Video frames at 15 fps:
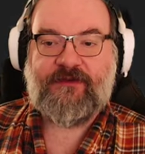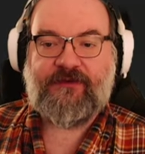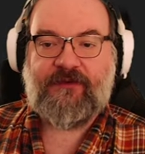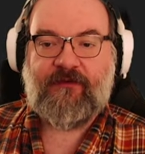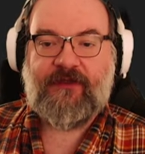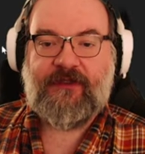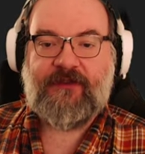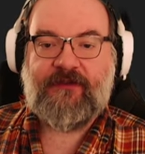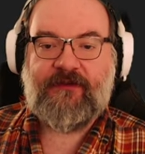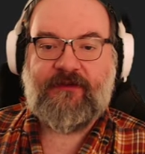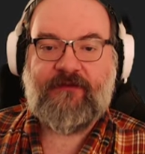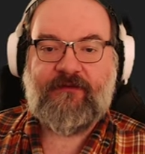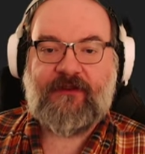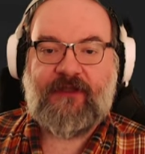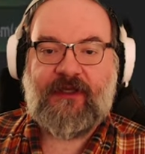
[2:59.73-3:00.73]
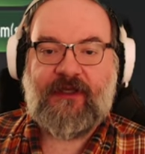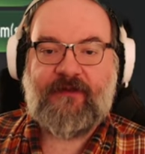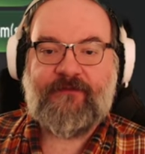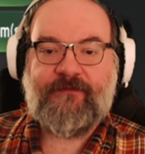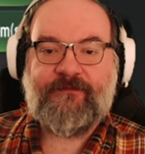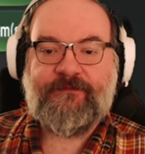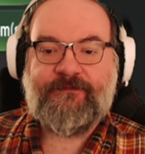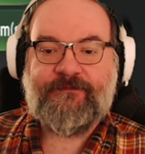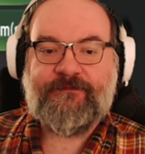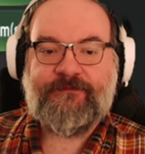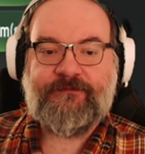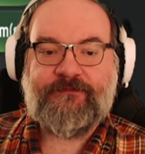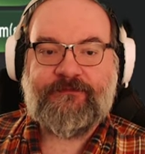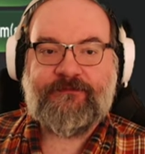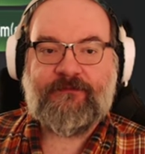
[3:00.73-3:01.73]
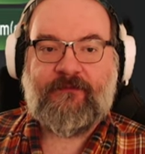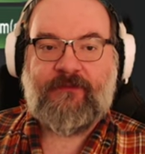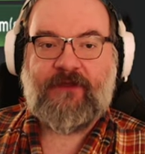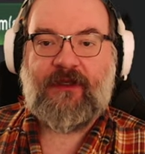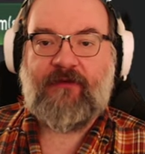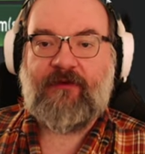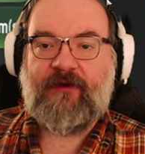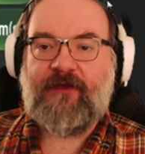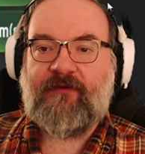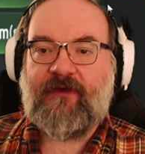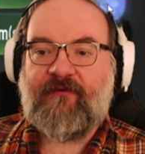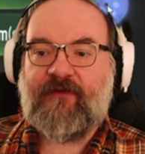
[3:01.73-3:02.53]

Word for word: go ahead and do that. Oh, I don't have